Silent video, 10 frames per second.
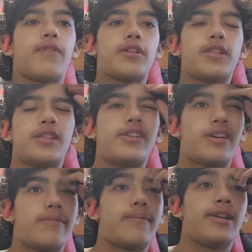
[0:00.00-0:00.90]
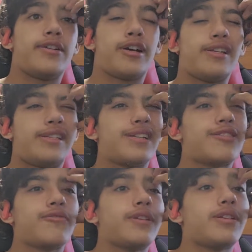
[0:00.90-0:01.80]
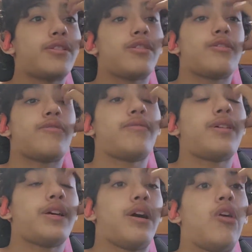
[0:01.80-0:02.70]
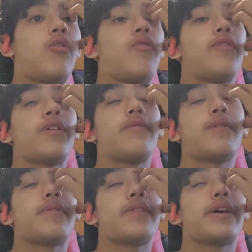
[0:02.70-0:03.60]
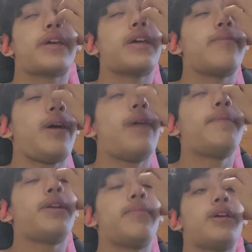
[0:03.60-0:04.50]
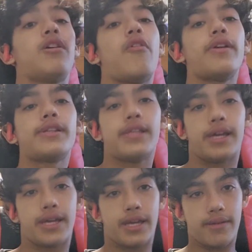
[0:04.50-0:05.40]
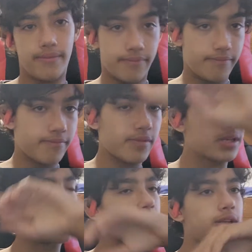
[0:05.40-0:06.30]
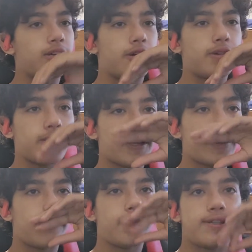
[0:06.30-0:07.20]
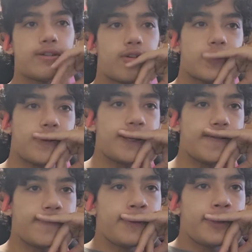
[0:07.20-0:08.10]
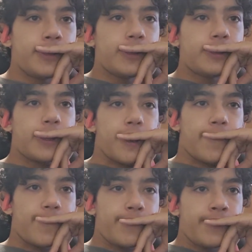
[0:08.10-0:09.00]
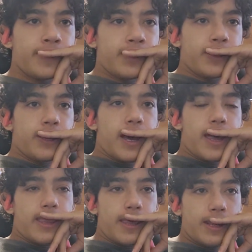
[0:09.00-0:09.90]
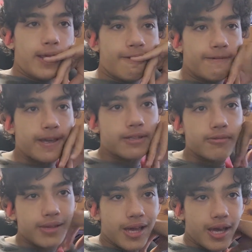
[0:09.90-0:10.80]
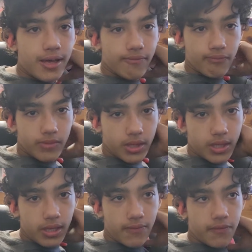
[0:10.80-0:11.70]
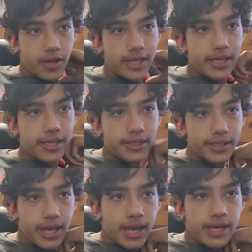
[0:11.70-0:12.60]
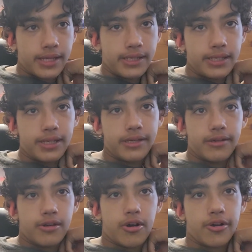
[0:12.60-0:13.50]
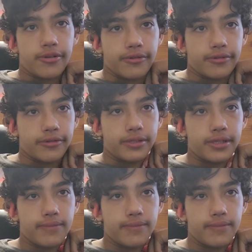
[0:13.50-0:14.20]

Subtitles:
rest of my Giants next week, so hopefully we win that game. I'm gonna be going to that game, which is always fun. So yeah, and then next we got the Vikings at Cardinals.